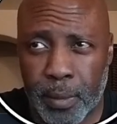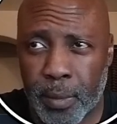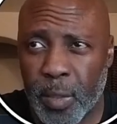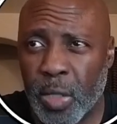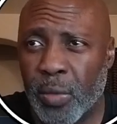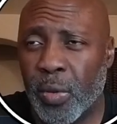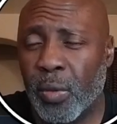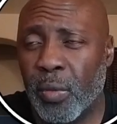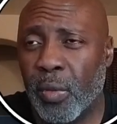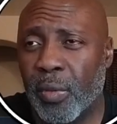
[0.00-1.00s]

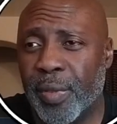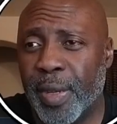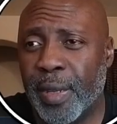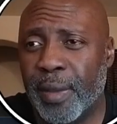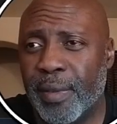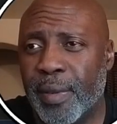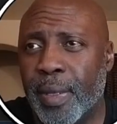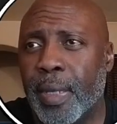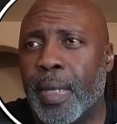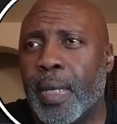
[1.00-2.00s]
445,
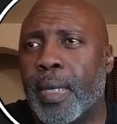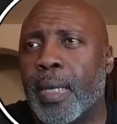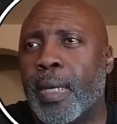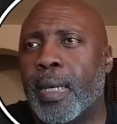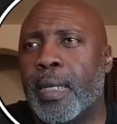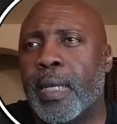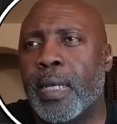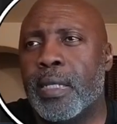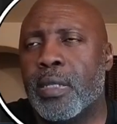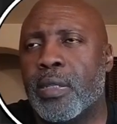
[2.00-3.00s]
and
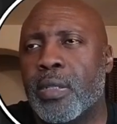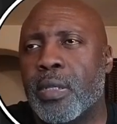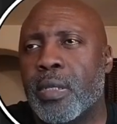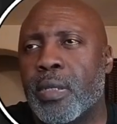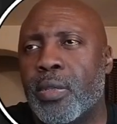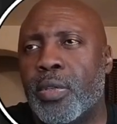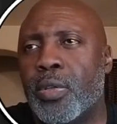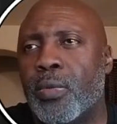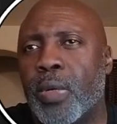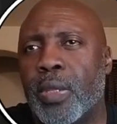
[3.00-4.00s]
here's this new
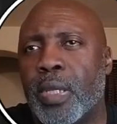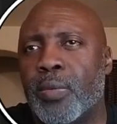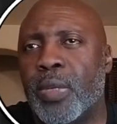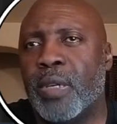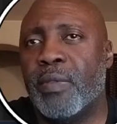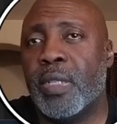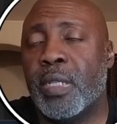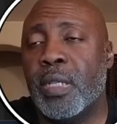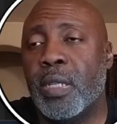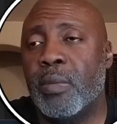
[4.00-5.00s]
one that we haven't
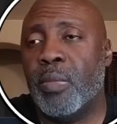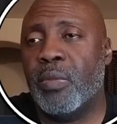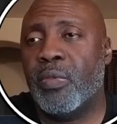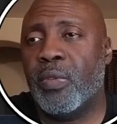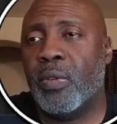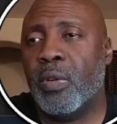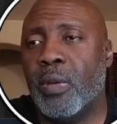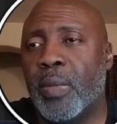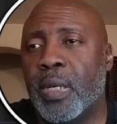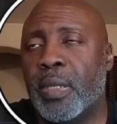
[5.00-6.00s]
seen before
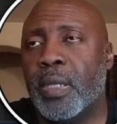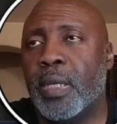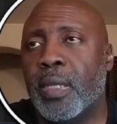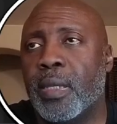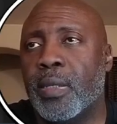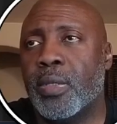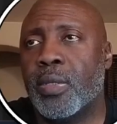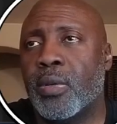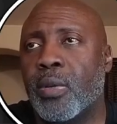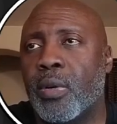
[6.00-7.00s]
among the others
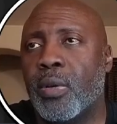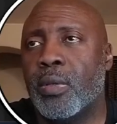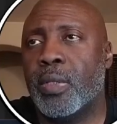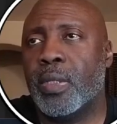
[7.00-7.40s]
called